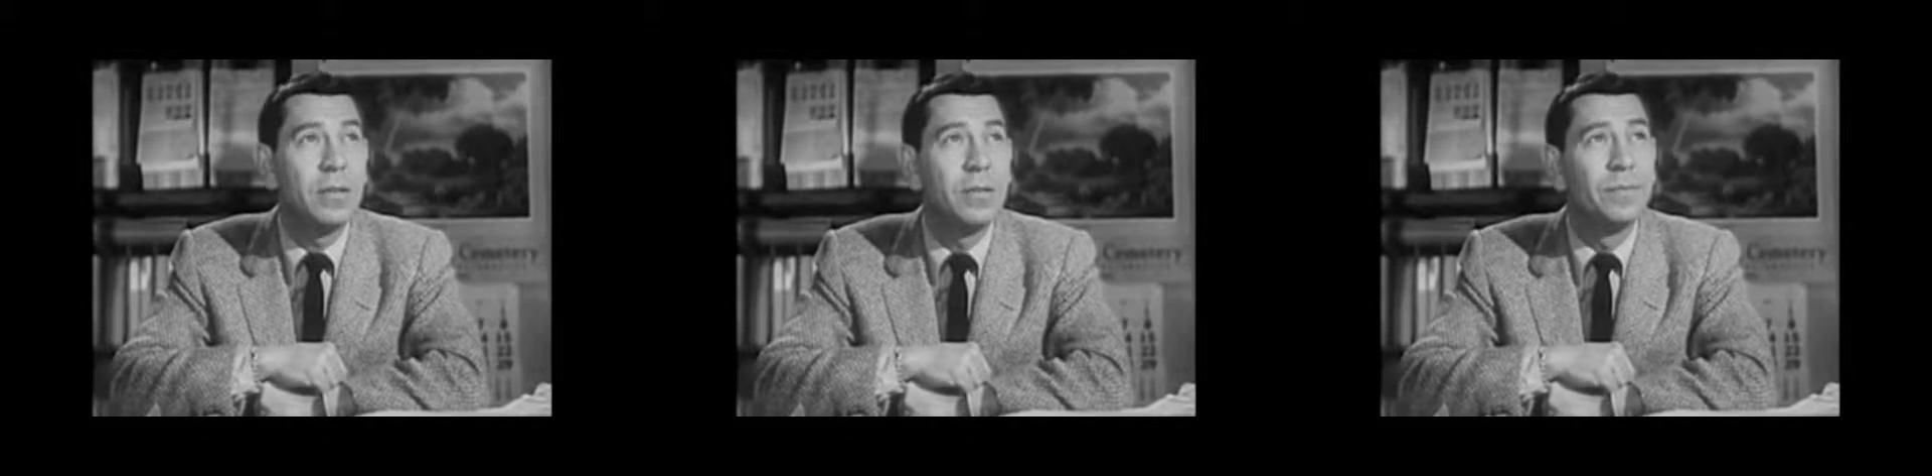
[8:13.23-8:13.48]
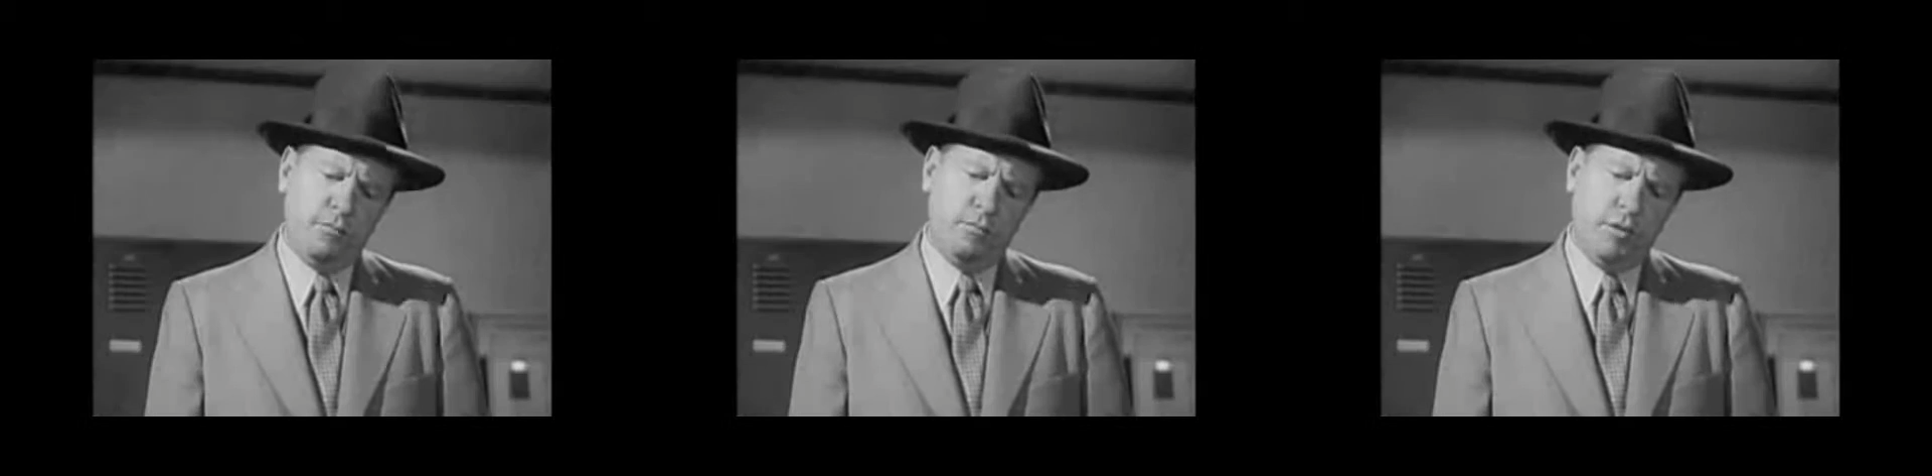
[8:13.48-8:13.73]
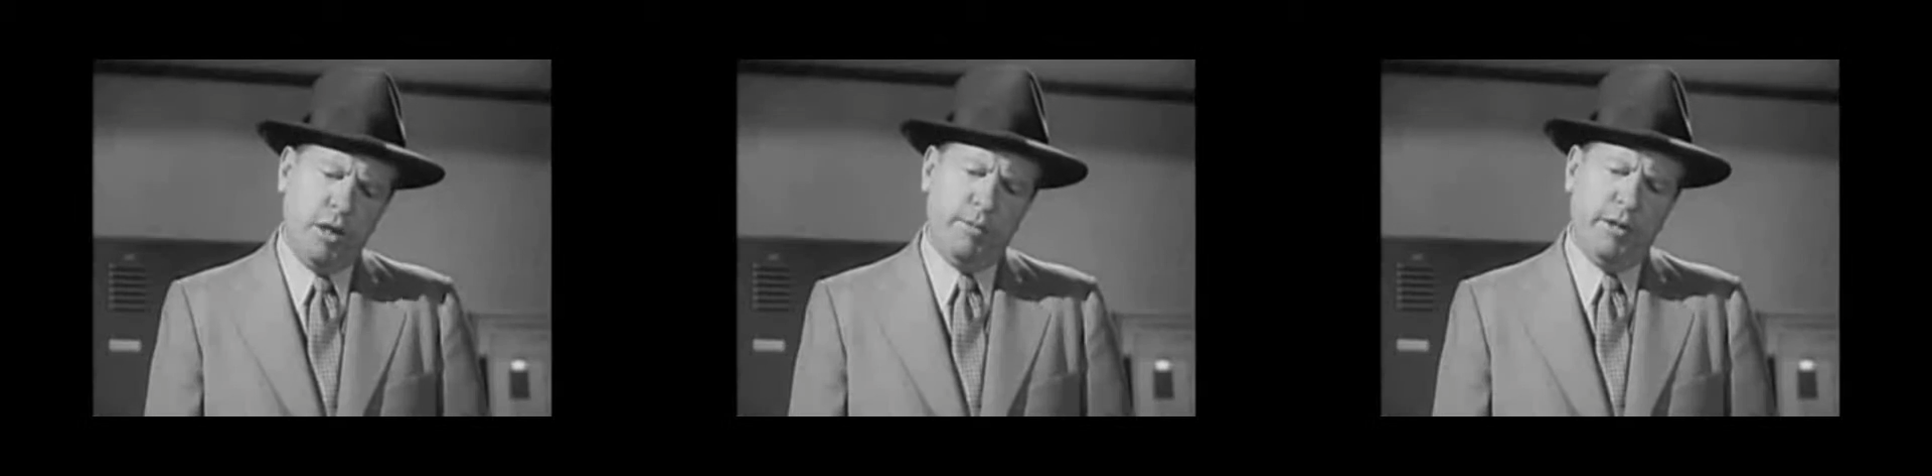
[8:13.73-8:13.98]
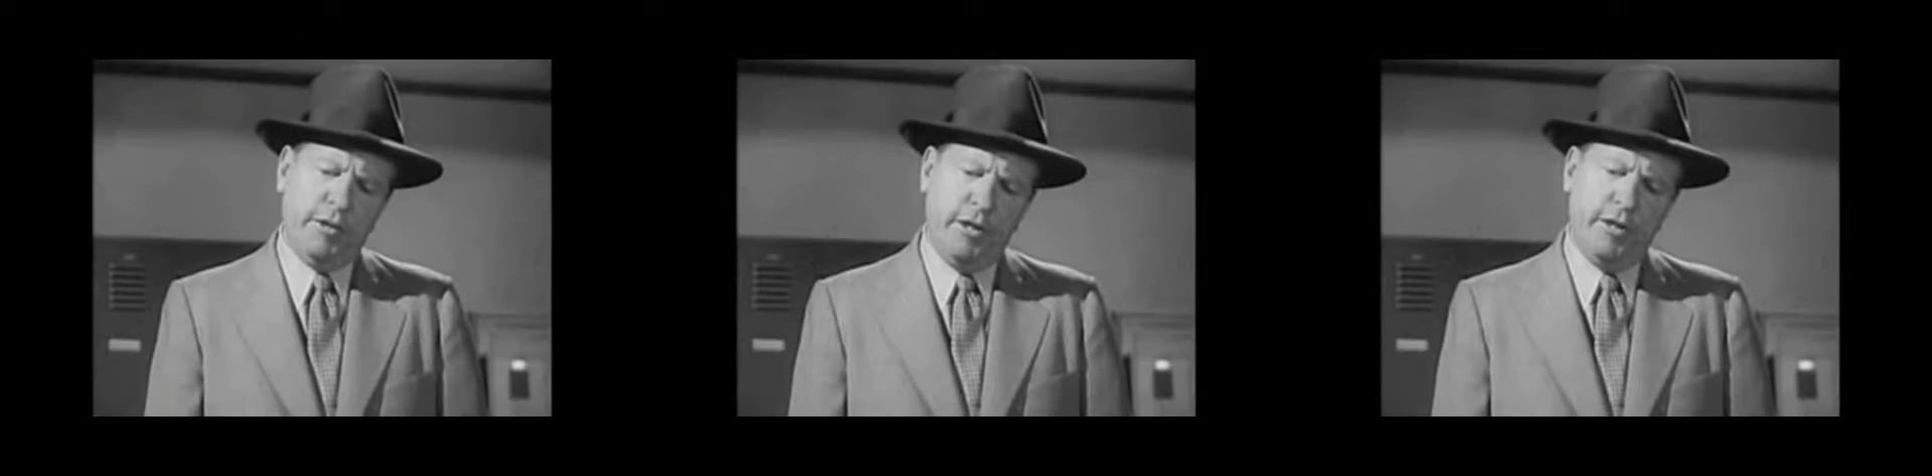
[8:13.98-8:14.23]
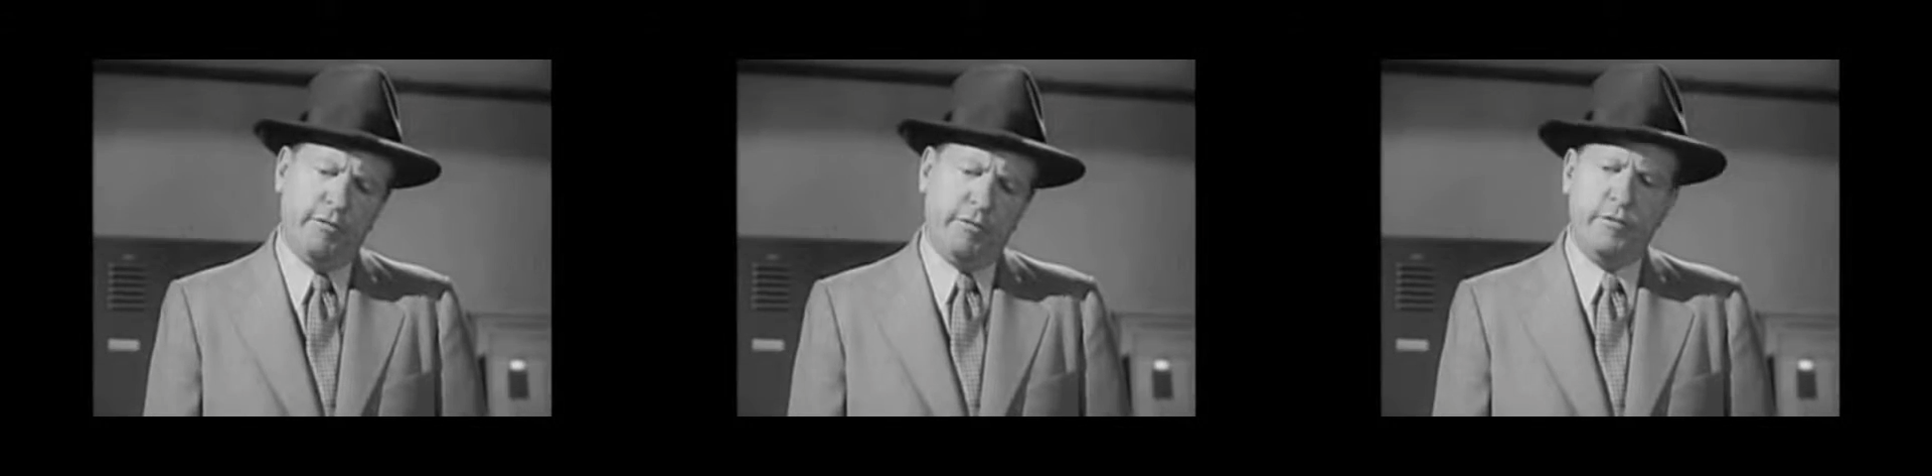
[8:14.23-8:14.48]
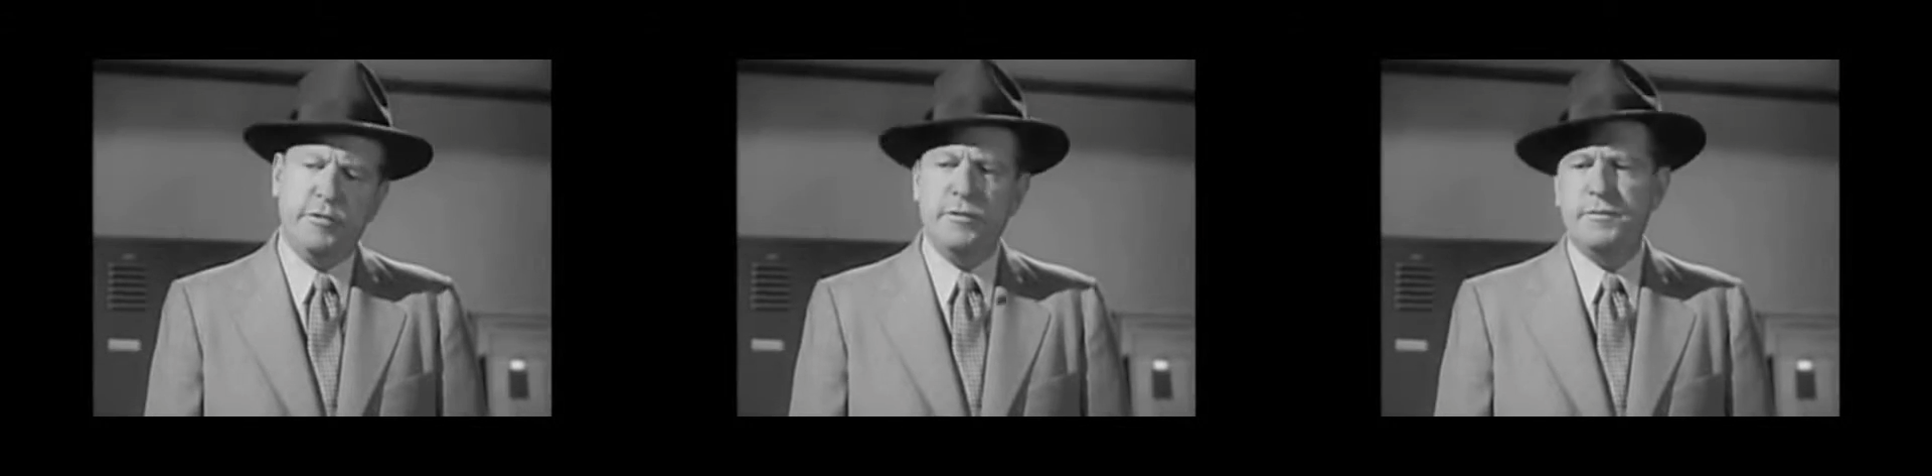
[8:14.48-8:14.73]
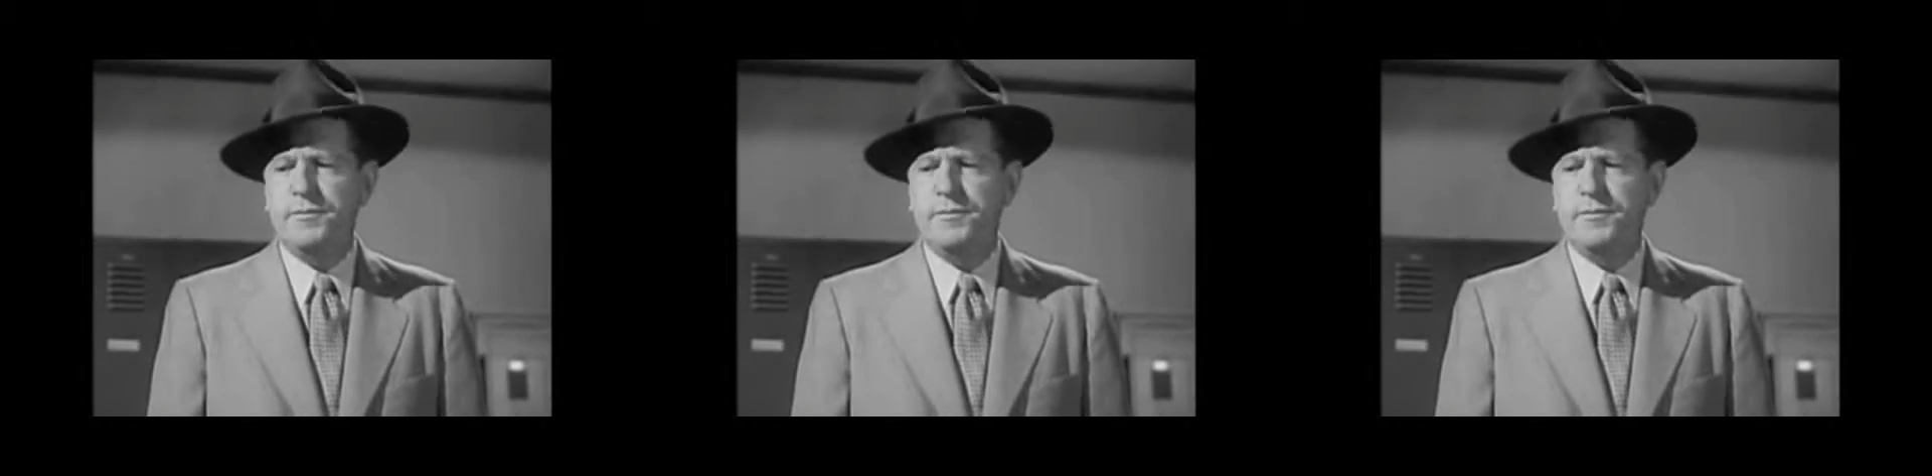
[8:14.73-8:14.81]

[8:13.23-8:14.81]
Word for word: too. How about the entrance?